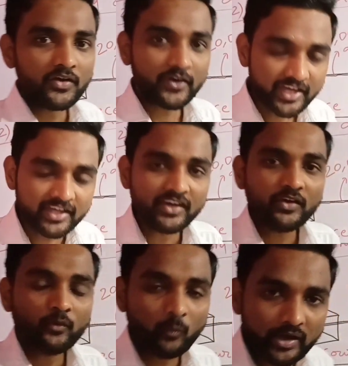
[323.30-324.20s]

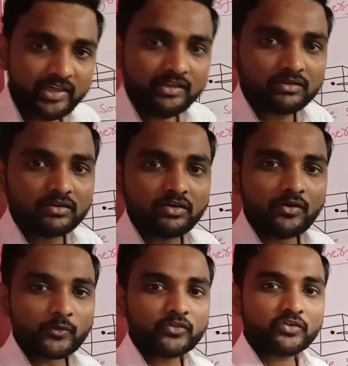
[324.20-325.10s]
Okay, why
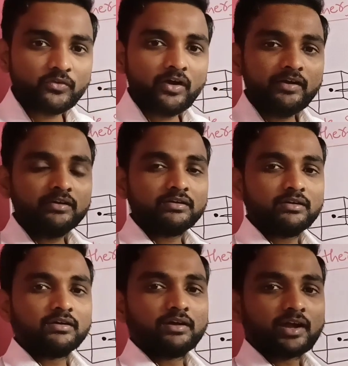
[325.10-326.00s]
Rutherford
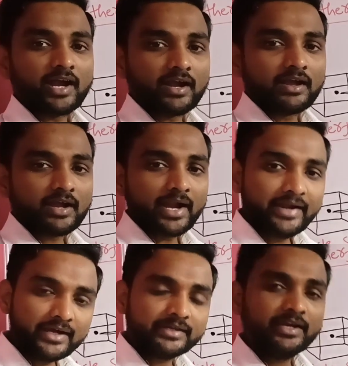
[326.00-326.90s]

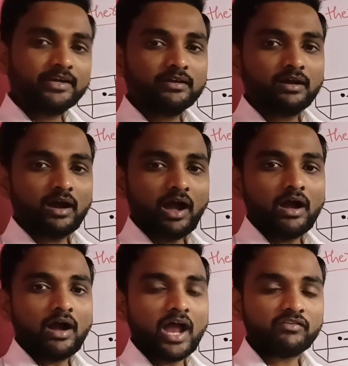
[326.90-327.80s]
conducted
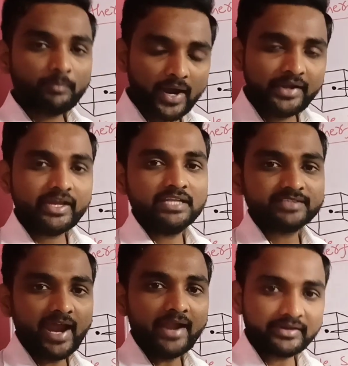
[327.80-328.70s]
alpha particle
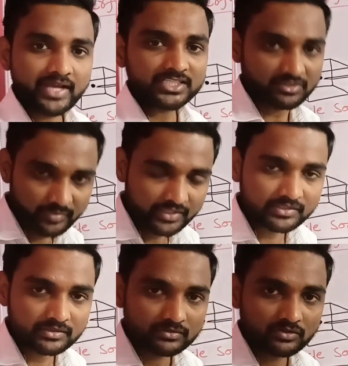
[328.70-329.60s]
scattering
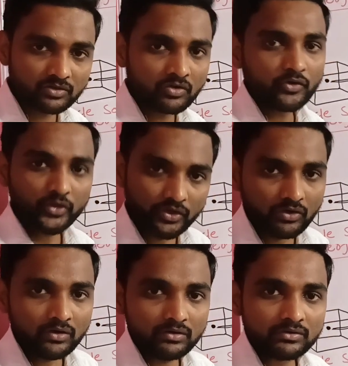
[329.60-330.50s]
experiment? Do you
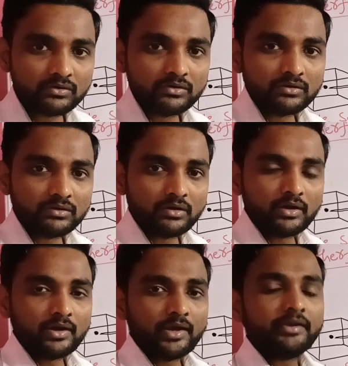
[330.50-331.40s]
know?
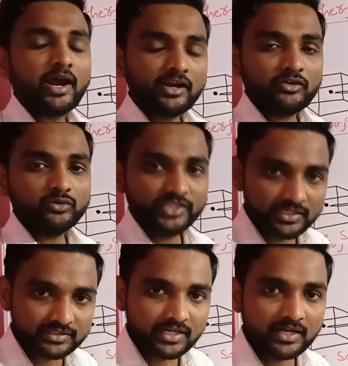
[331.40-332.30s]
In order to
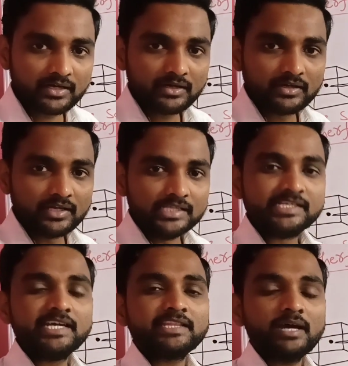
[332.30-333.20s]
check the
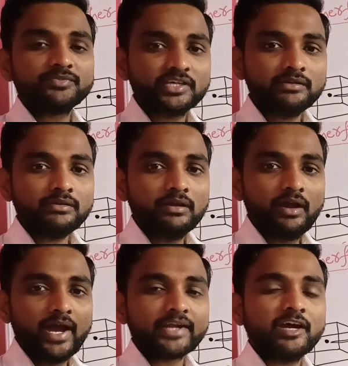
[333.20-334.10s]
J
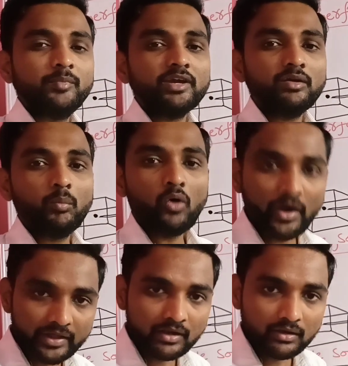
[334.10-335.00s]
Thomson atomic
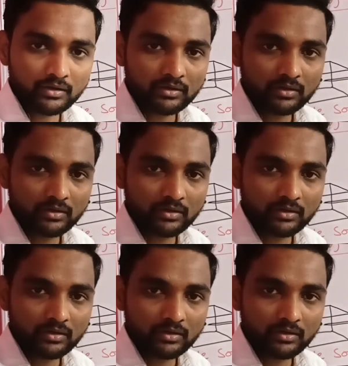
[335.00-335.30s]
model